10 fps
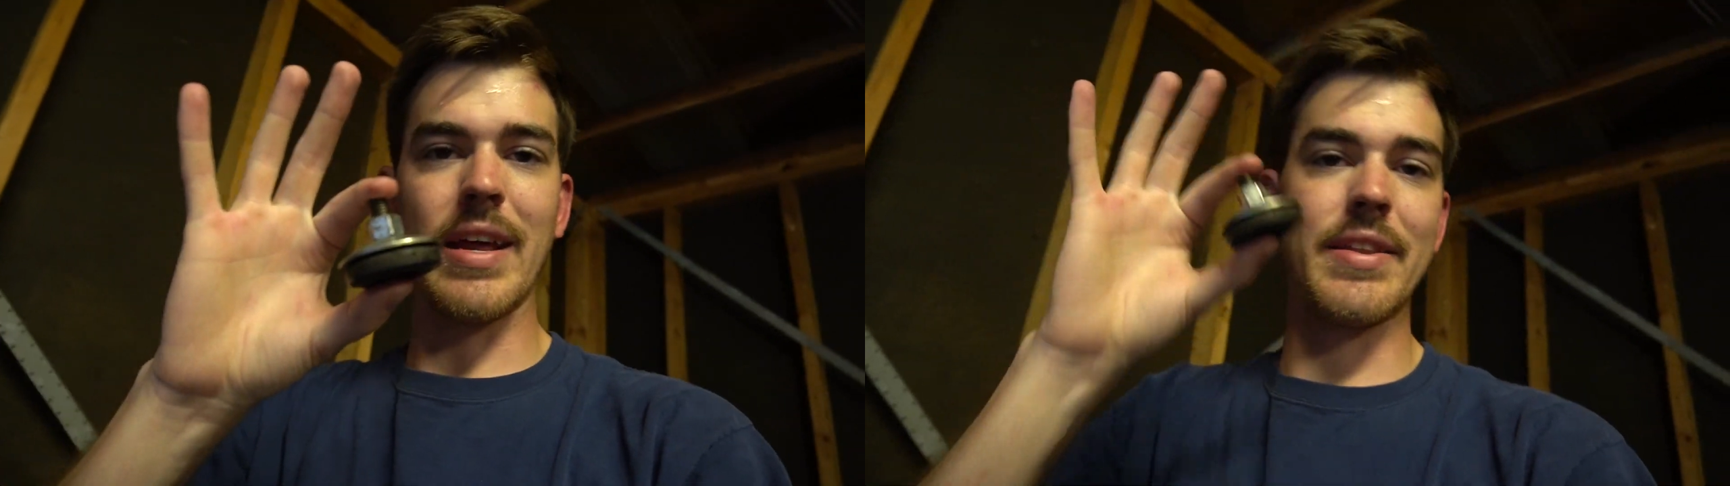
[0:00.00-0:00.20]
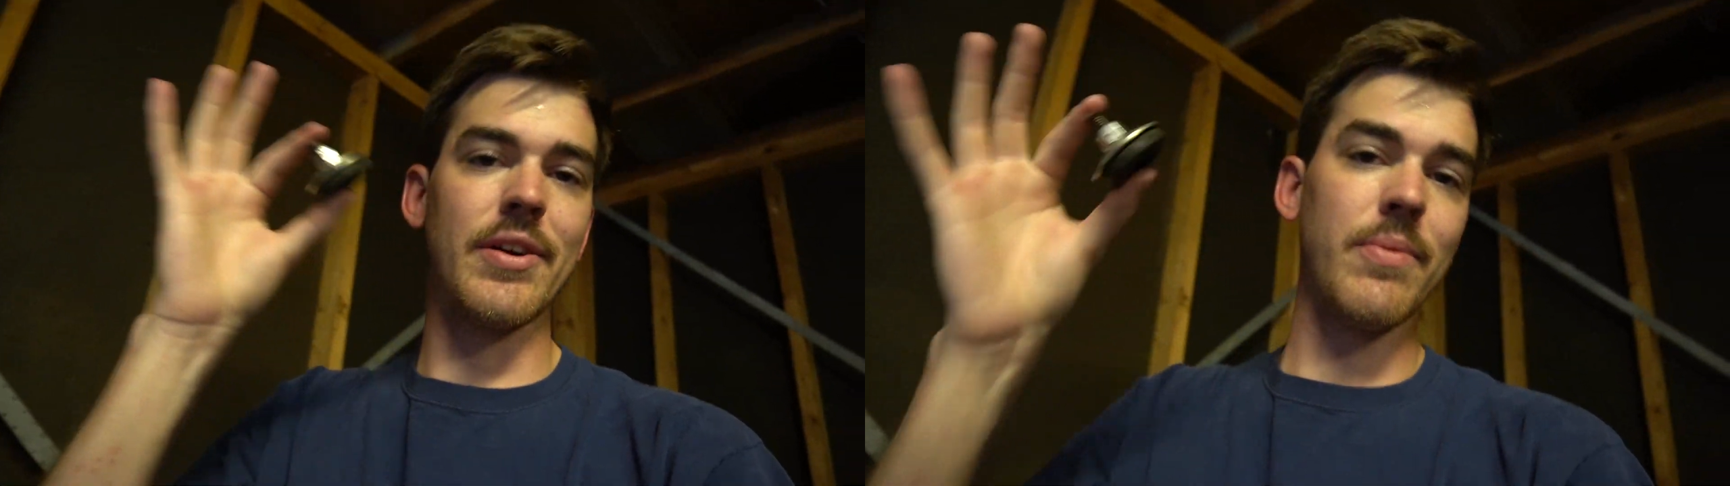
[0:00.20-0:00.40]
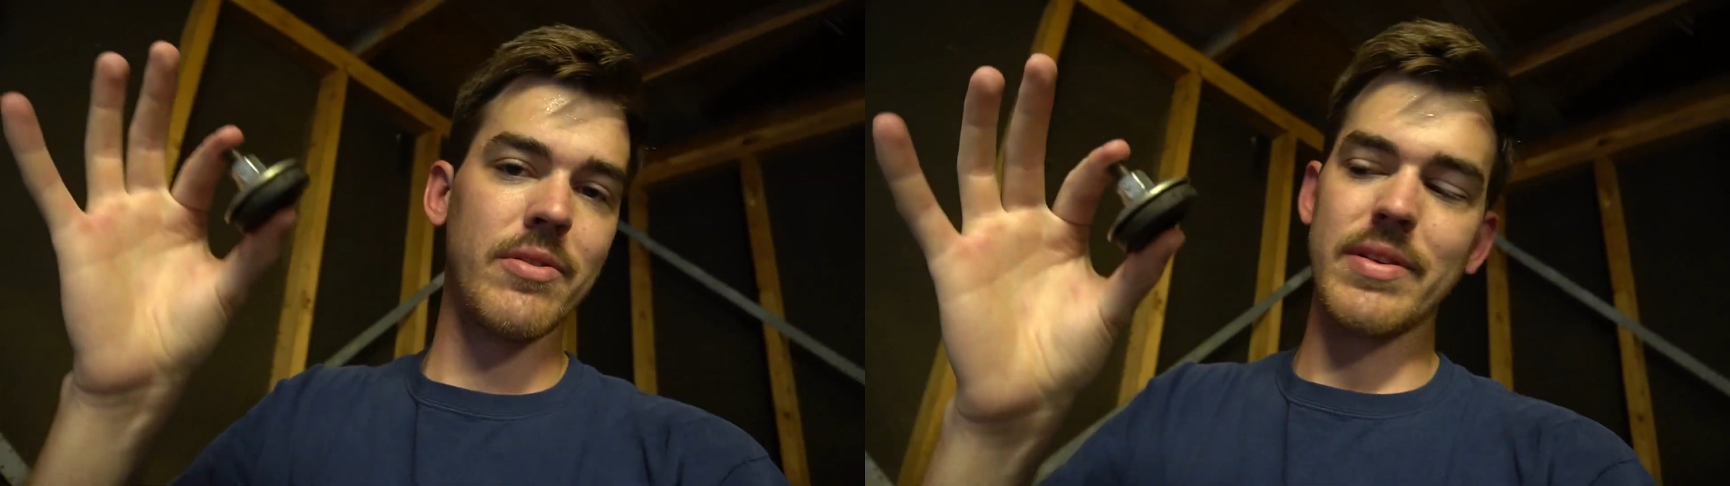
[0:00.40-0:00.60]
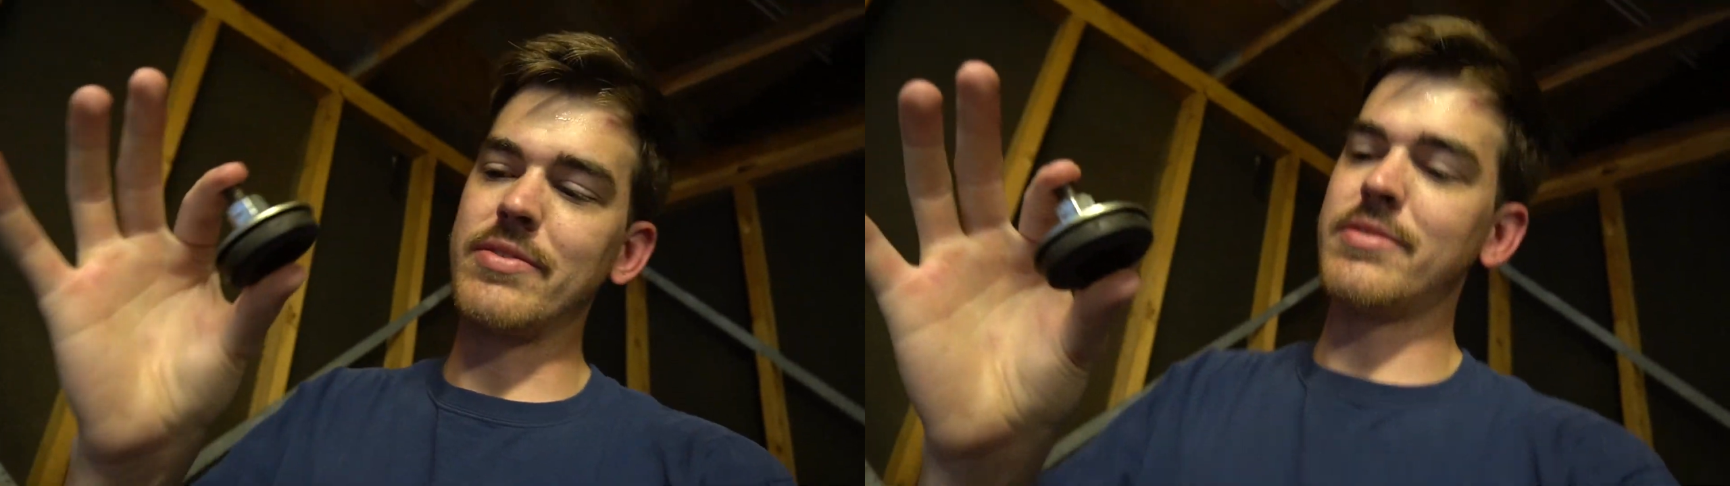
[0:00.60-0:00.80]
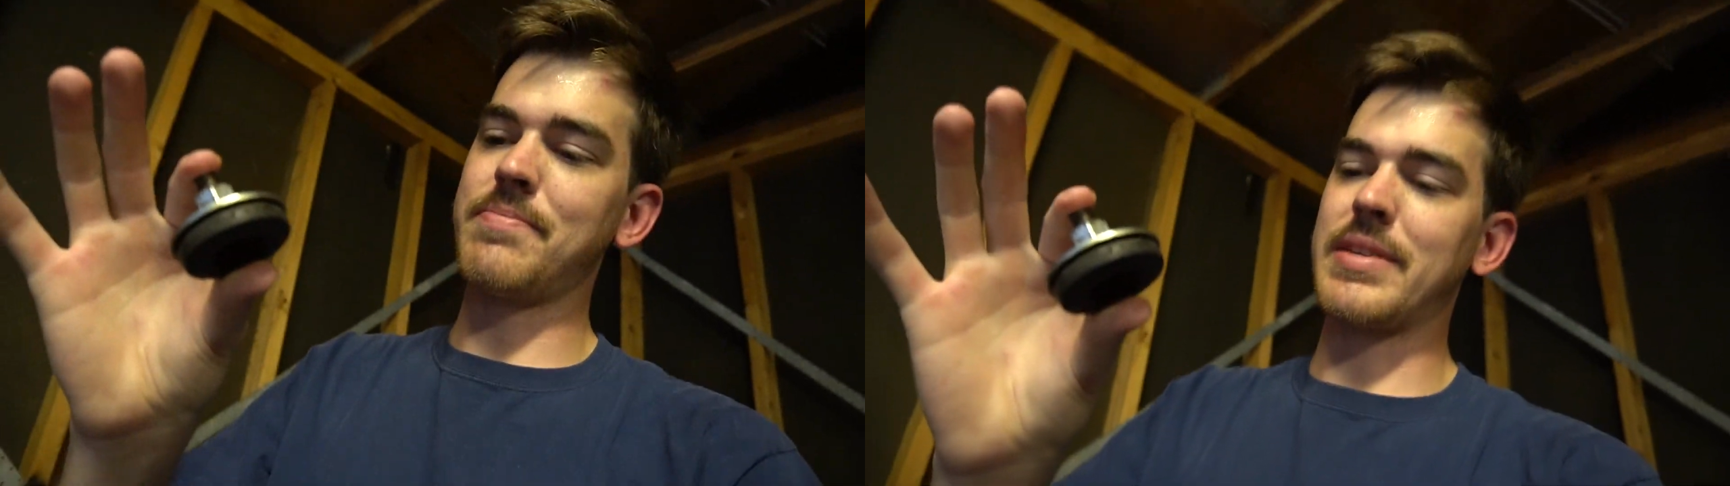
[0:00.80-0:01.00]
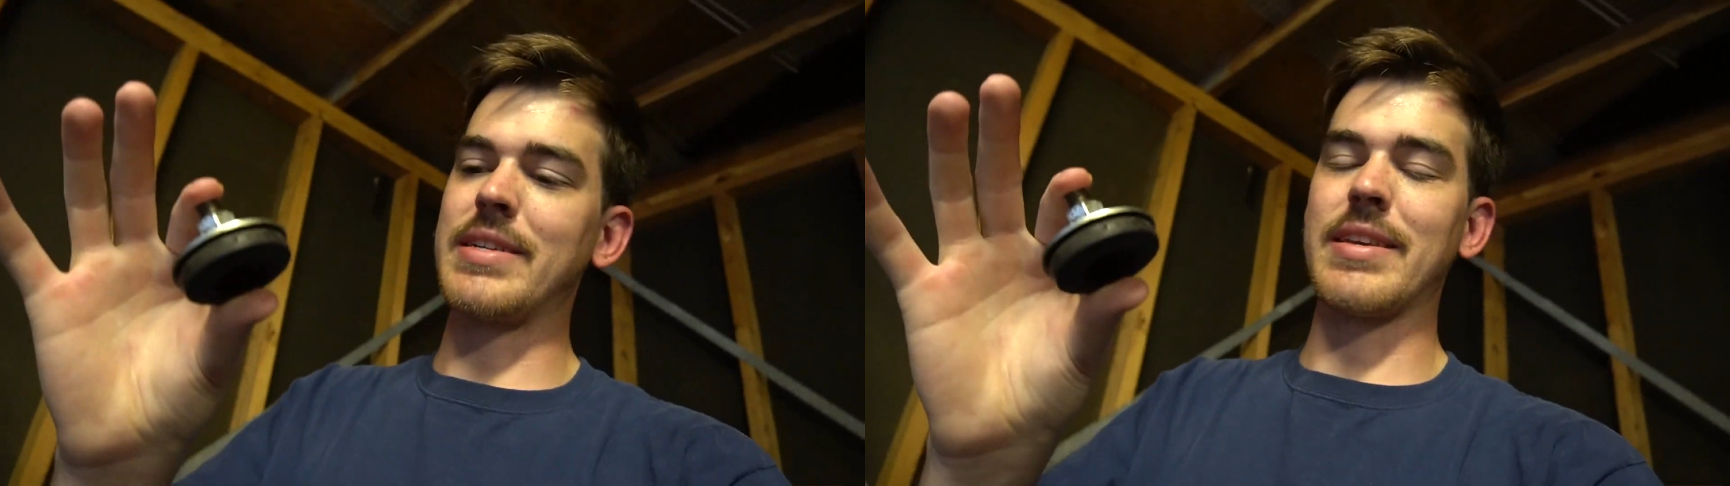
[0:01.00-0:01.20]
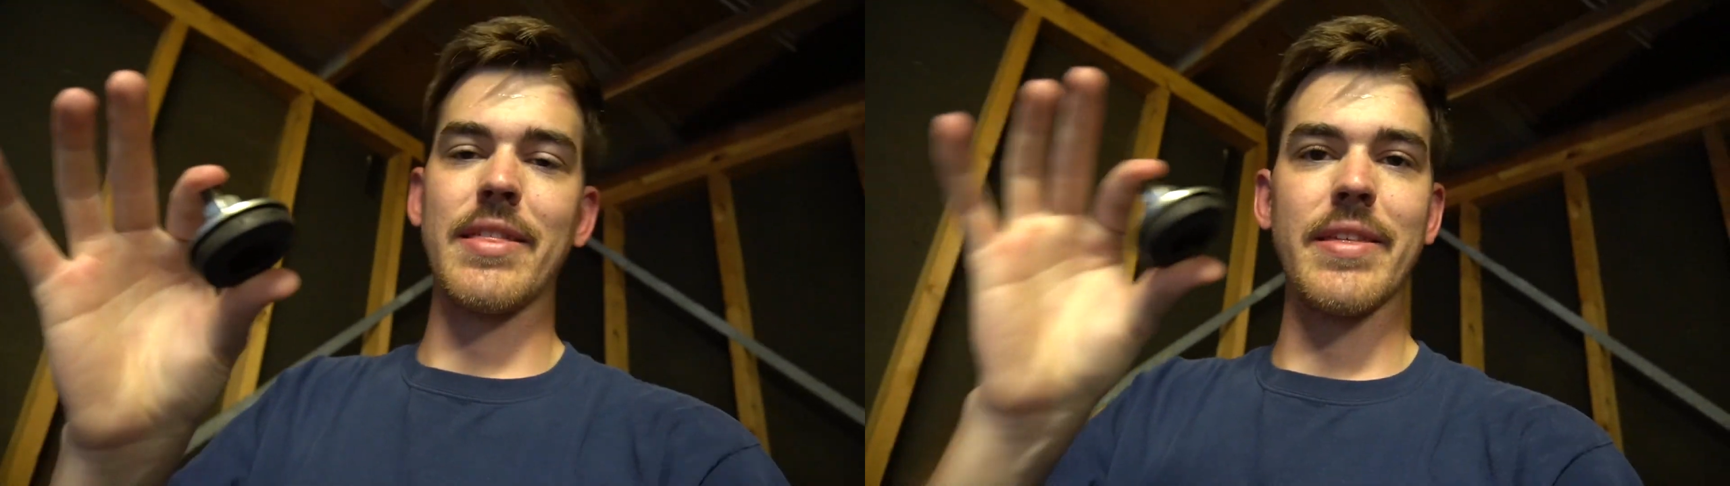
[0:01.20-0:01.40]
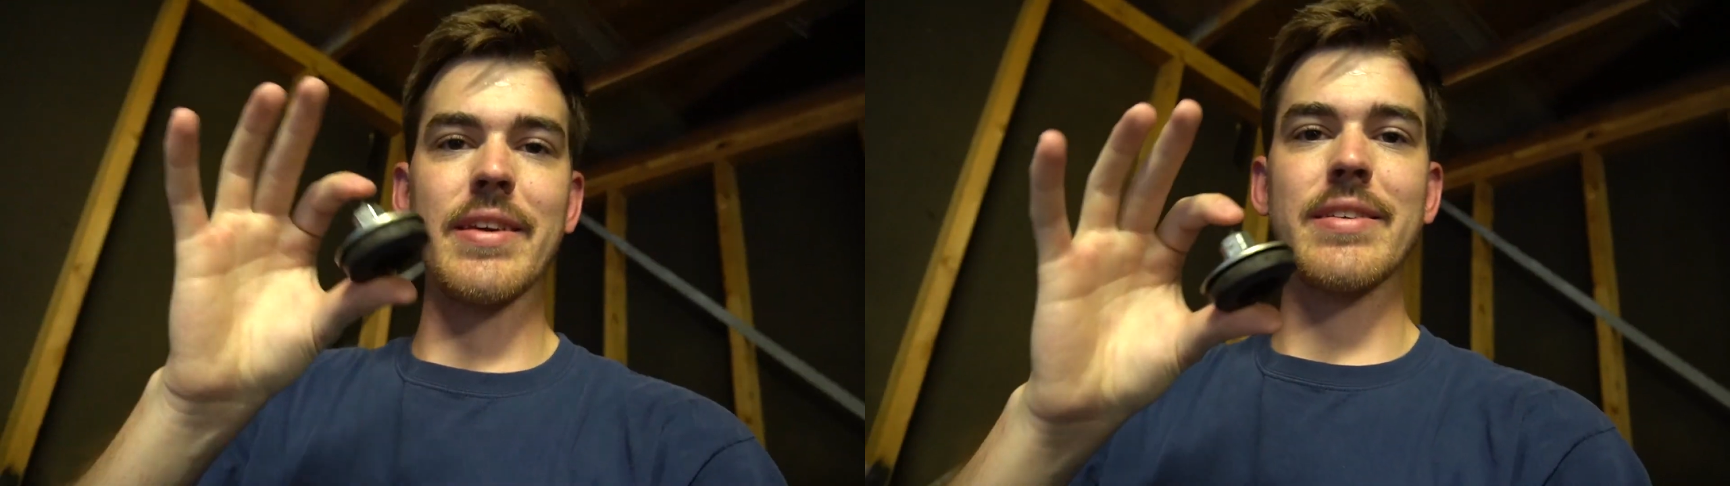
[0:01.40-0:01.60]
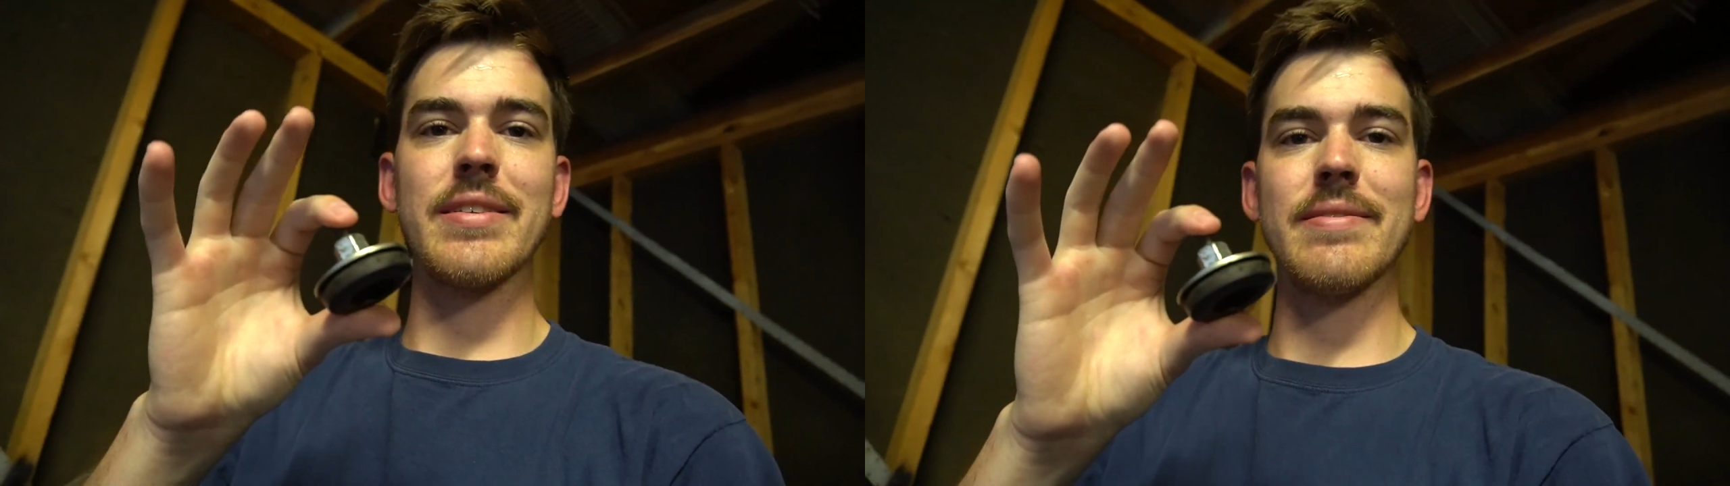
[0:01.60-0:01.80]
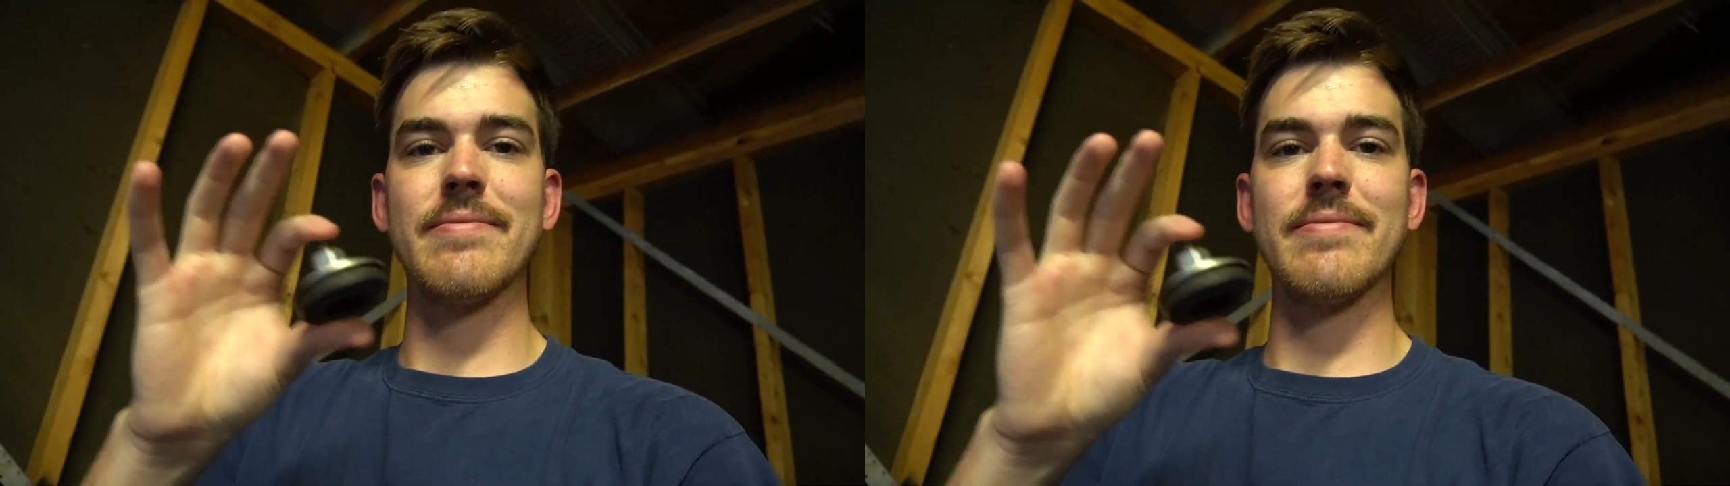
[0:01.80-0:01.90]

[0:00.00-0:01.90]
I don't want to reuse it because I think,